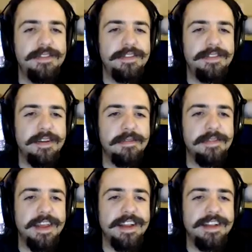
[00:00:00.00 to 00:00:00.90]
or
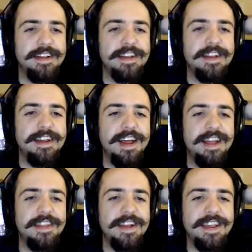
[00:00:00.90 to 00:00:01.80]
something,
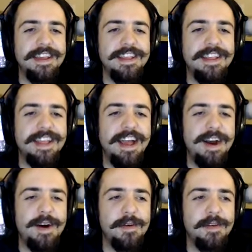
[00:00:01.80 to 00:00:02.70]
and like
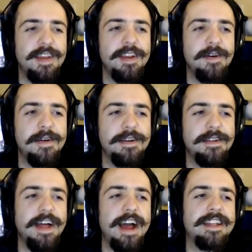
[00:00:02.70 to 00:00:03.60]
how
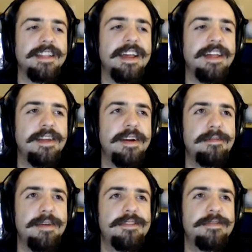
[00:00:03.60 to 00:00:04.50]
he'll act like a
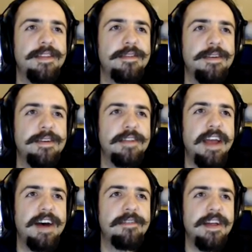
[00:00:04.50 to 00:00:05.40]
therapist for the first
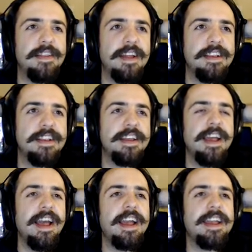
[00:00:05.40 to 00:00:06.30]
half and then
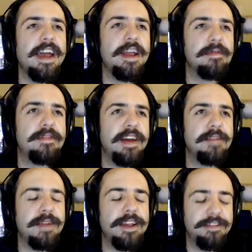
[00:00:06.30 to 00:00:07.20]
get
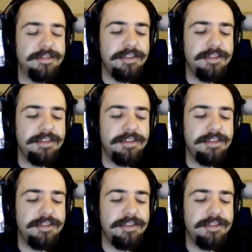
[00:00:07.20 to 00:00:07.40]
upset because